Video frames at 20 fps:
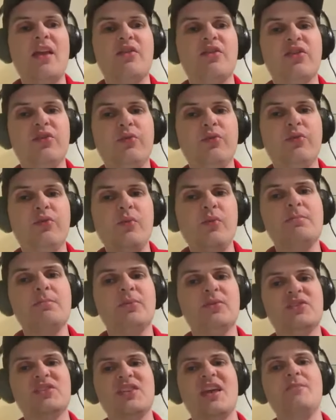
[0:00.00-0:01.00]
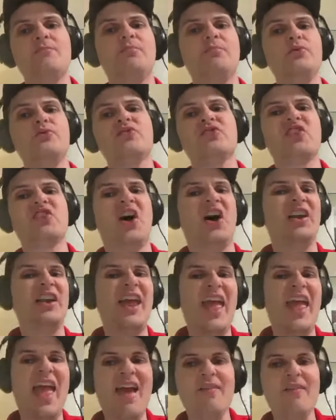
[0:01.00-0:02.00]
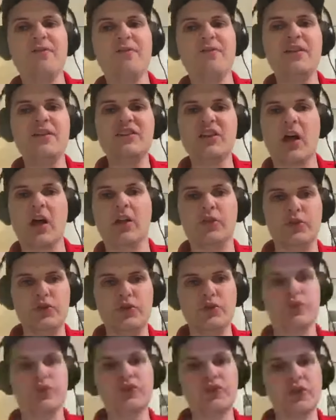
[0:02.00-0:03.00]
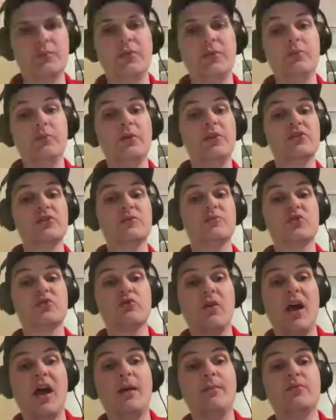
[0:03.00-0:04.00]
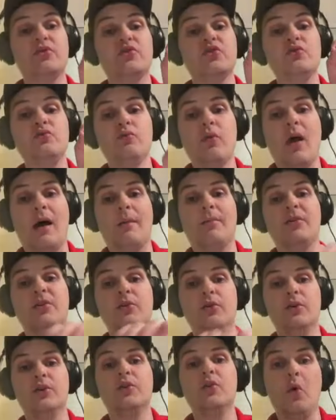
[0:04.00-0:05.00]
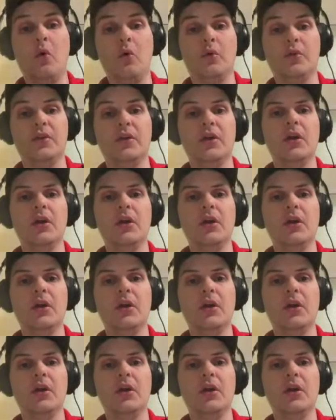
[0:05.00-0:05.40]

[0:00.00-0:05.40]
three percent boost on every dollar you contribute when you subscribe to Robinhood Gold.